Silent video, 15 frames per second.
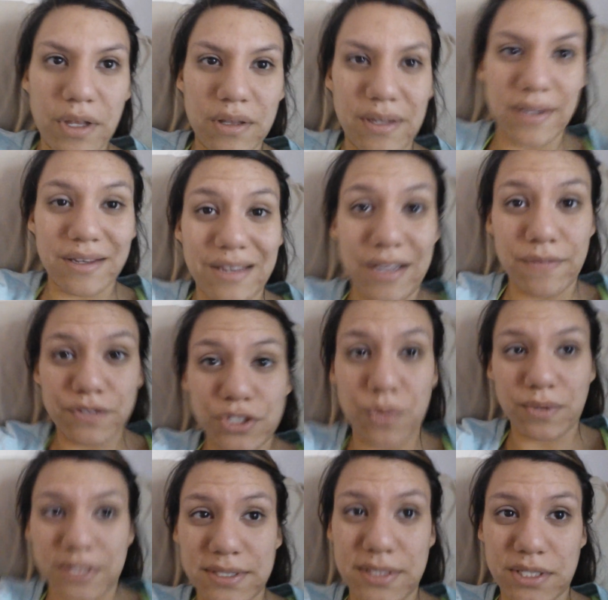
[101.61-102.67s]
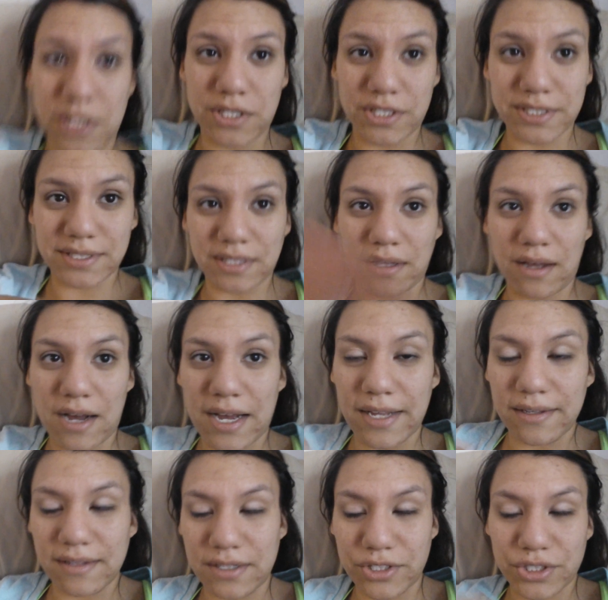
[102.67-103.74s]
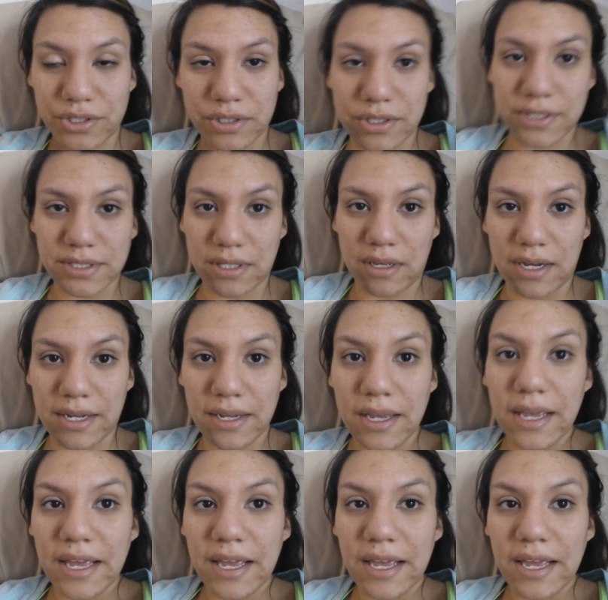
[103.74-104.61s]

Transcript: like if she wants to nurse a lot then she'll nurse a lot